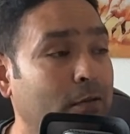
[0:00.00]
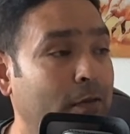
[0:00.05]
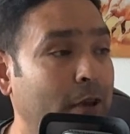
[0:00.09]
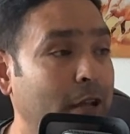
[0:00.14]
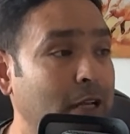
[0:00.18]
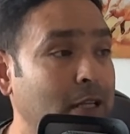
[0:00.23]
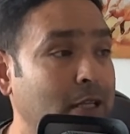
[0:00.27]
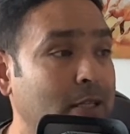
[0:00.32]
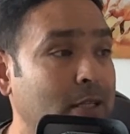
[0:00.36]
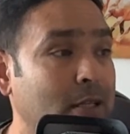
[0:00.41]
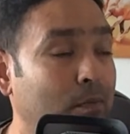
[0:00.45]

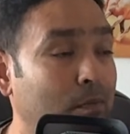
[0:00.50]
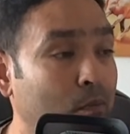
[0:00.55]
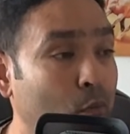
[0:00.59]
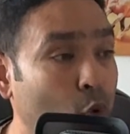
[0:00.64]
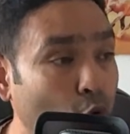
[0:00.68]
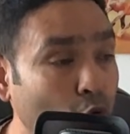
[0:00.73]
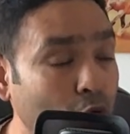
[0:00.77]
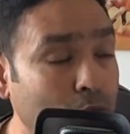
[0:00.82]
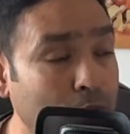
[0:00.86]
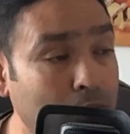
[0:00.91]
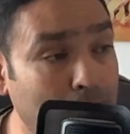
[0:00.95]
when
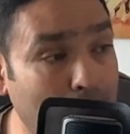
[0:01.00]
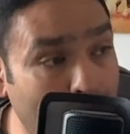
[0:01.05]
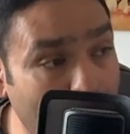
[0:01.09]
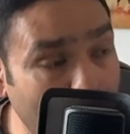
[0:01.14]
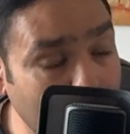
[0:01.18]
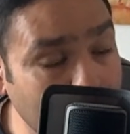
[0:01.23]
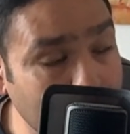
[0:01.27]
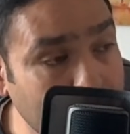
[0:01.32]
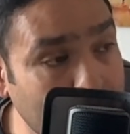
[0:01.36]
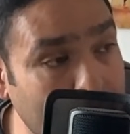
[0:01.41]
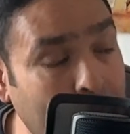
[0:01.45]
both
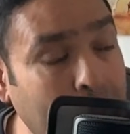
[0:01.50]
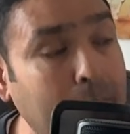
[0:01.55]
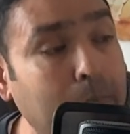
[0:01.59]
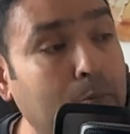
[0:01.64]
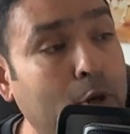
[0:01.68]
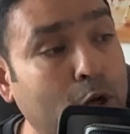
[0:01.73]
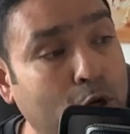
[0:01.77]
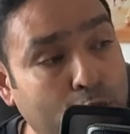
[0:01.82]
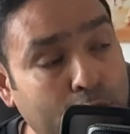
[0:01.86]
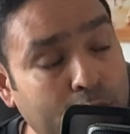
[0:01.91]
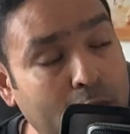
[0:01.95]
Mars and
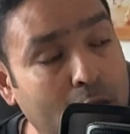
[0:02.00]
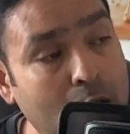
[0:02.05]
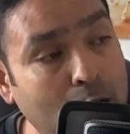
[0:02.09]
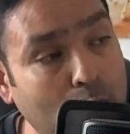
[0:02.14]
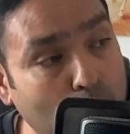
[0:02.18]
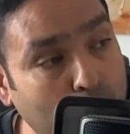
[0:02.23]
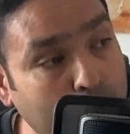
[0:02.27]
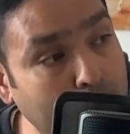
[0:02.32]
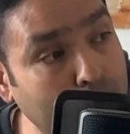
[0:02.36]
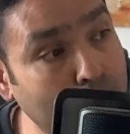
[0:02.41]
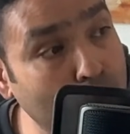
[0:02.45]
Mercury are
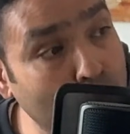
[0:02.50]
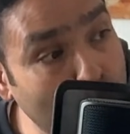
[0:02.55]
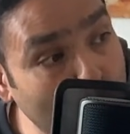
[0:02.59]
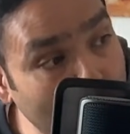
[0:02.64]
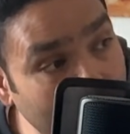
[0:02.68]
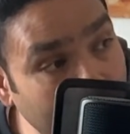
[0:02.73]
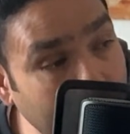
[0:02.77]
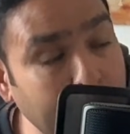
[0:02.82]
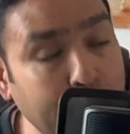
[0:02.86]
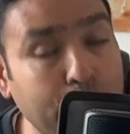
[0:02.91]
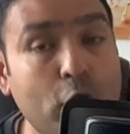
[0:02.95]
going to be
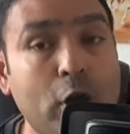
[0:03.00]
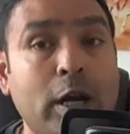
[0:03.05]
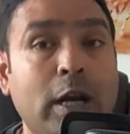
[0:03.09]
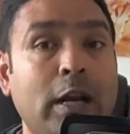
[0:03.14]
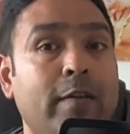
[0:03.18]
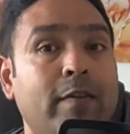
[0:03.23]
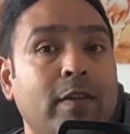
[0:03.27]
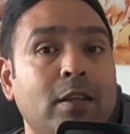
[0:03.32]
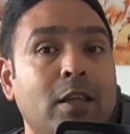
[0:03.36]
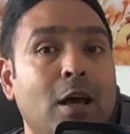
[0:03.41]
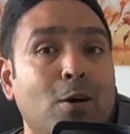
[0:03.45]
moving into your
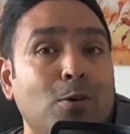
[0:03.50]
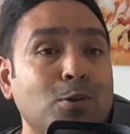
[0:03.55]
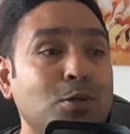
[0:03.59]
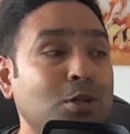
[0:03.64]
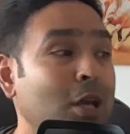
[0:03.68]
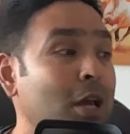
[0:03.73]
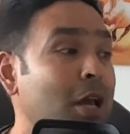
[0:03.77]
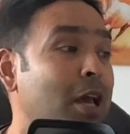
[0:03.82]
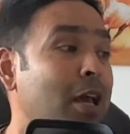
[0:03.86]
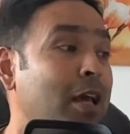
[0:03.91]
11th house,